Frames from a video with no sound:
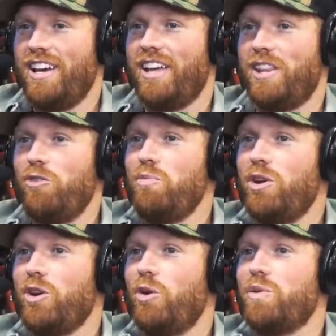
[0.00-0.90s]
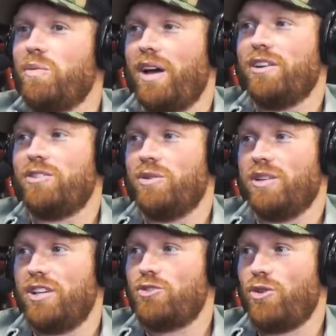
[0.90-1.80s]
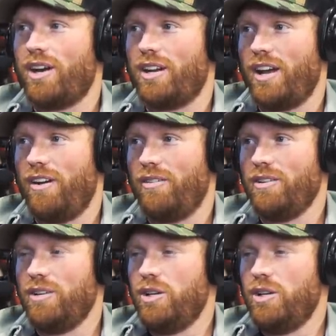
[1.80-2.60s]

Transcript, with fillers: And they were pretty open minded to it and they tried it out.